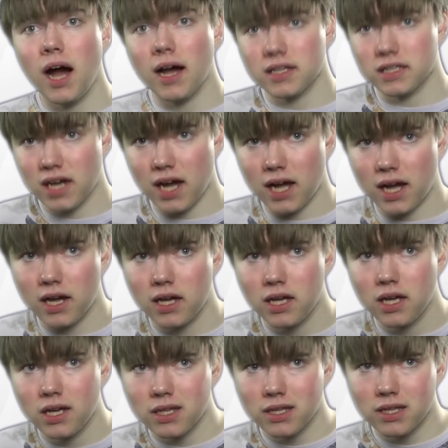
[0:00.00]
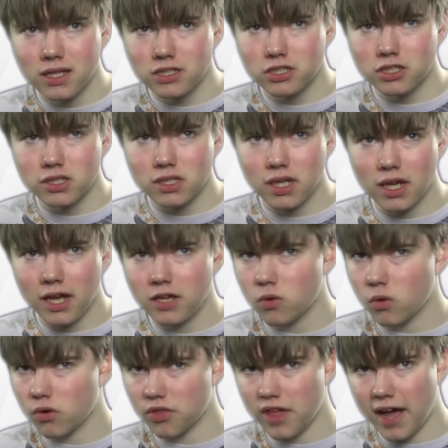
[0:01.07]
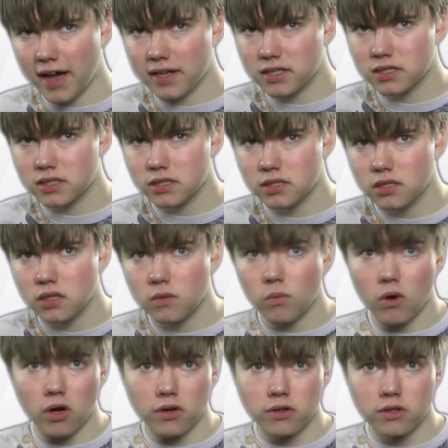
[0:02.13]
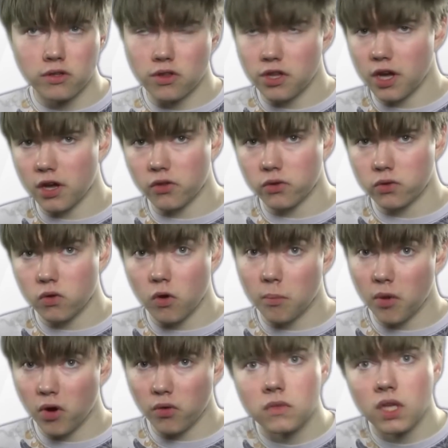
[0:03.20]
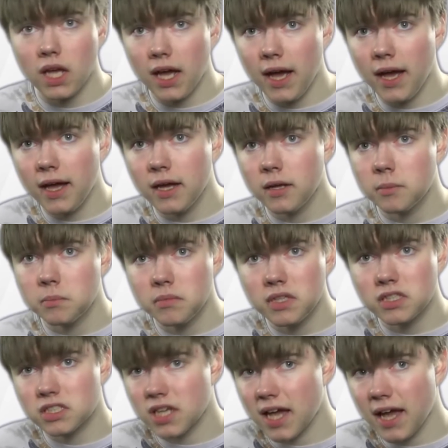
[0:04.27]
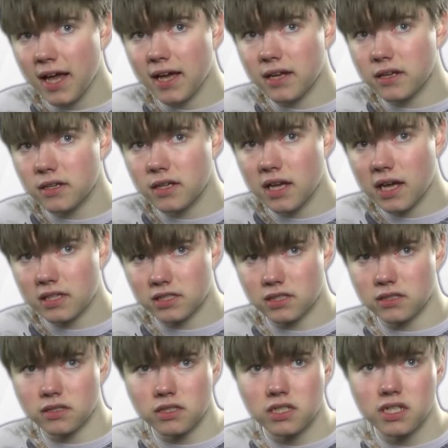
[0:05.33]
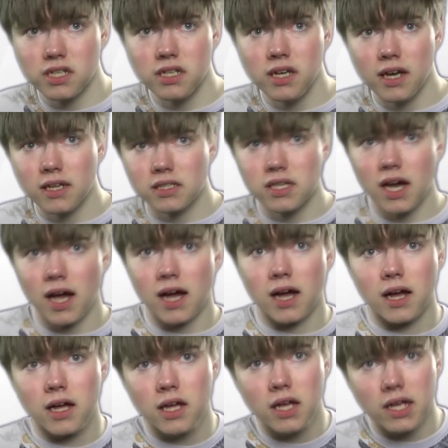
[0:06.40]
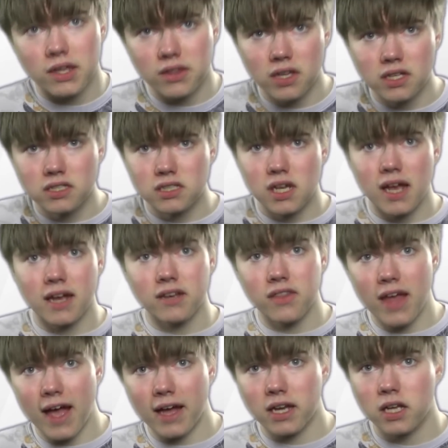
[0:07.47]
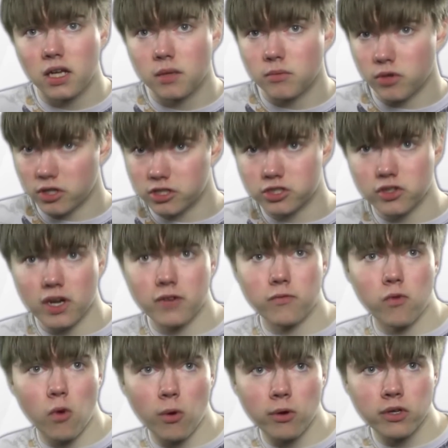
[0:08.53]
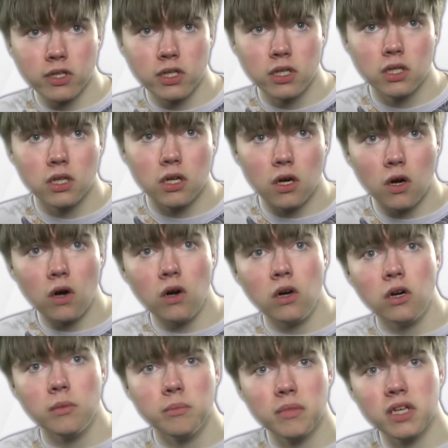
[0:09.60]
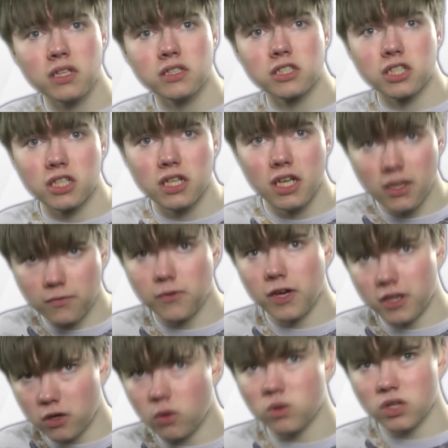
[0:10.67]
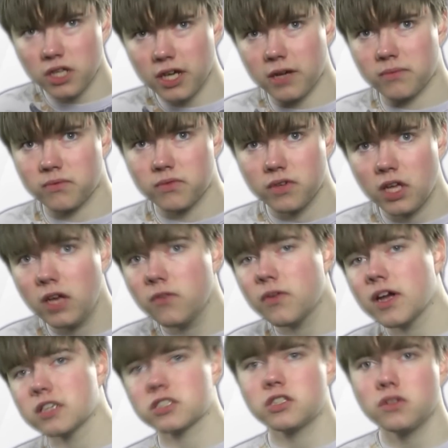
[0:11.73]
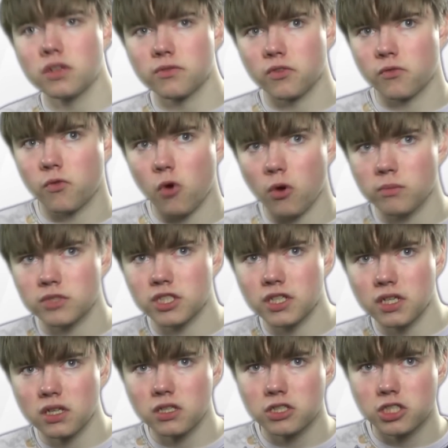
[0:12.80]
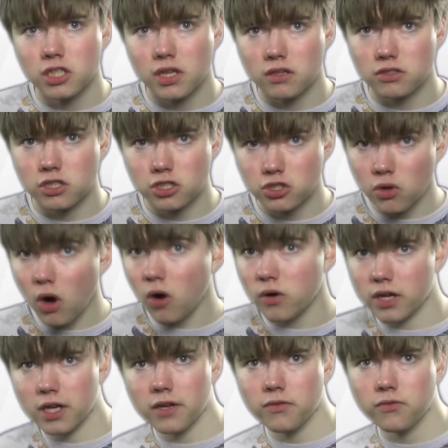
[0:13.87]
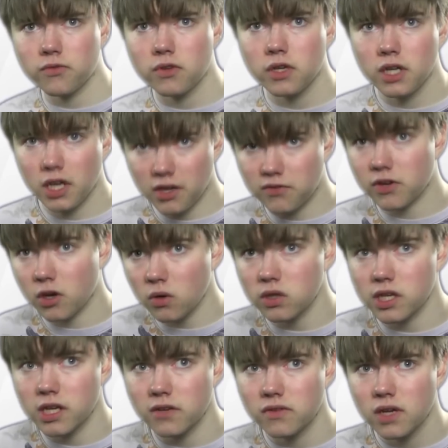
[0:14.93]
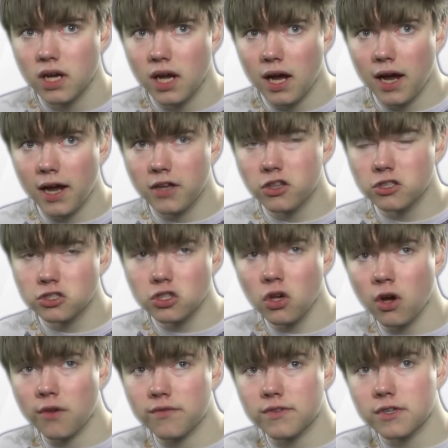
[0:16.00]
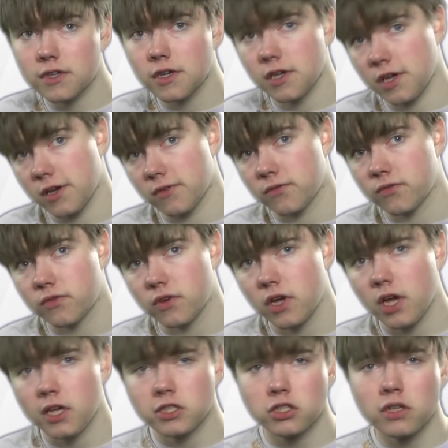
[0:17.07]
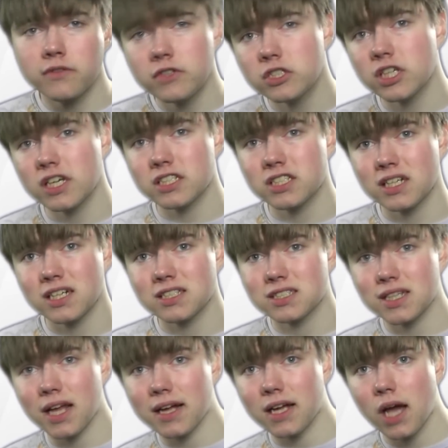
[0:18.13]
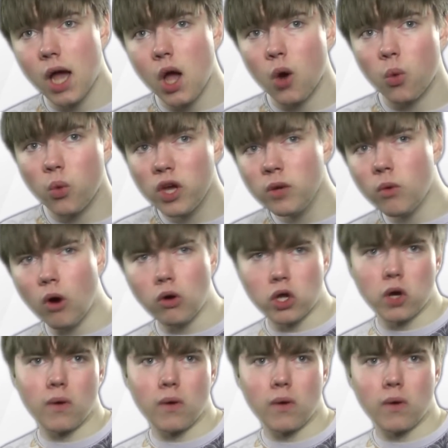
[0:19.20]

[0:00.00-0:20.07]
ata, this and or that, one, the other, or both. E means and, as in ata, this and that. Pretty straightforward. O means if and only if. If has 2 different forms in English. There's the strong if and only if, and the soft if. So if you say a sentence like, we won't